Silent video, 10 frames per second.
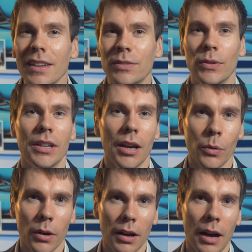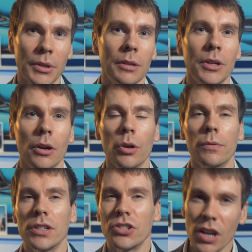this video, I'm going to be going
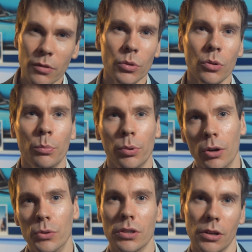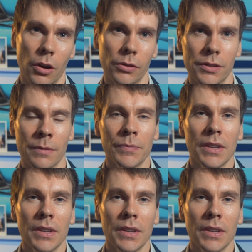over the general pros and cons.